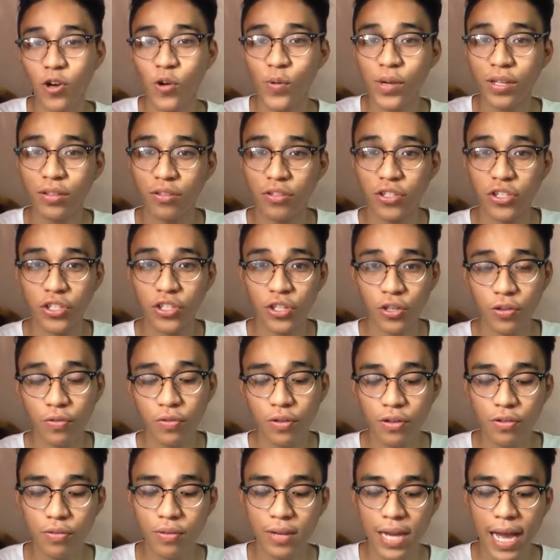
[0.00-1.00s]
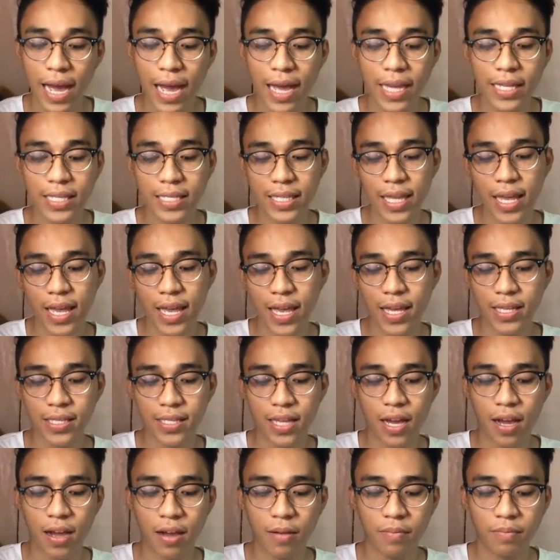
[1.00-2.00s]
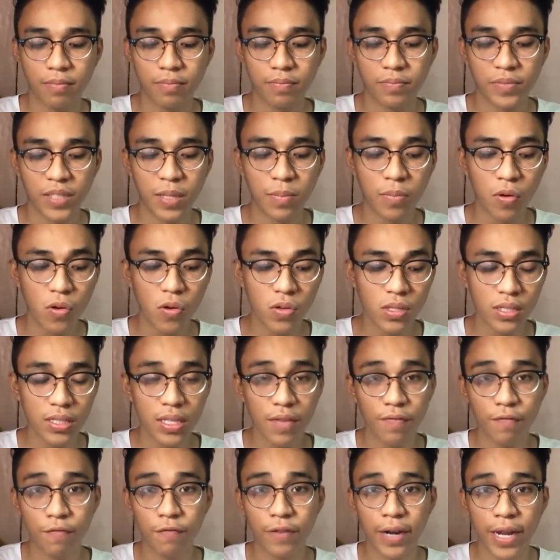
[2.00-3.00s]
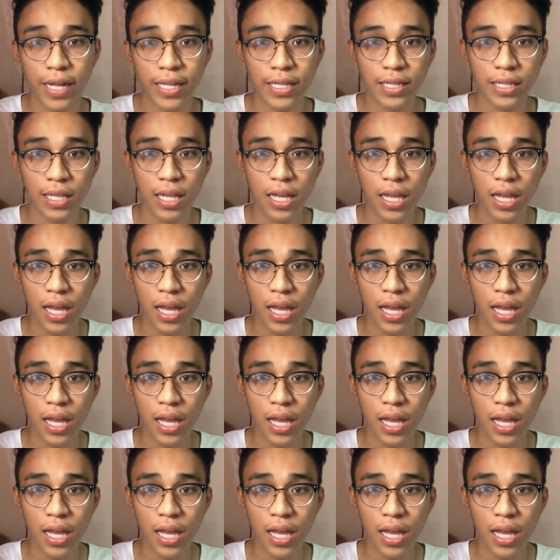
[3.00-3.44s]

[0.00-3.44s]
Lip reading: going to show you guys is the most different